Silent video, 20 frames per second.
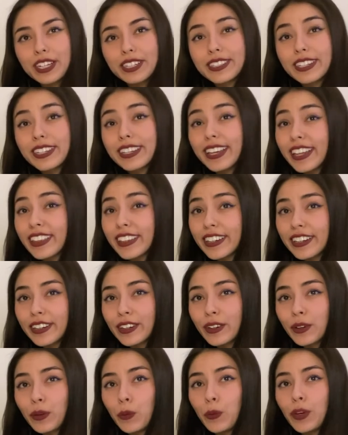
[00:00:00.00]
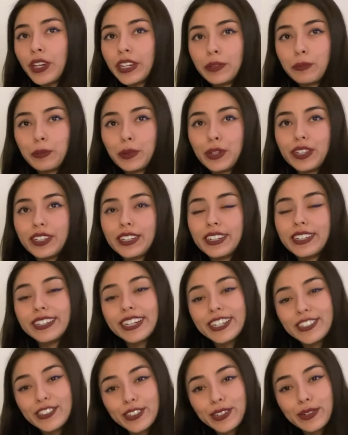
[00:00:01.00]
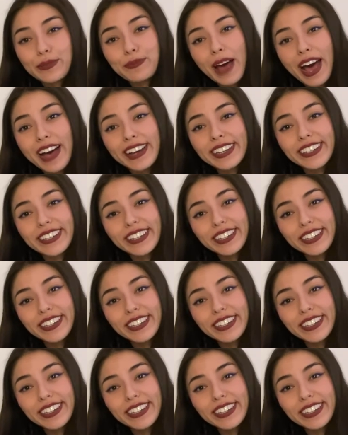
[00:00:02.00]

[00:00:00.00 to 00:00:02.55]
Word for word: Together we can put nature back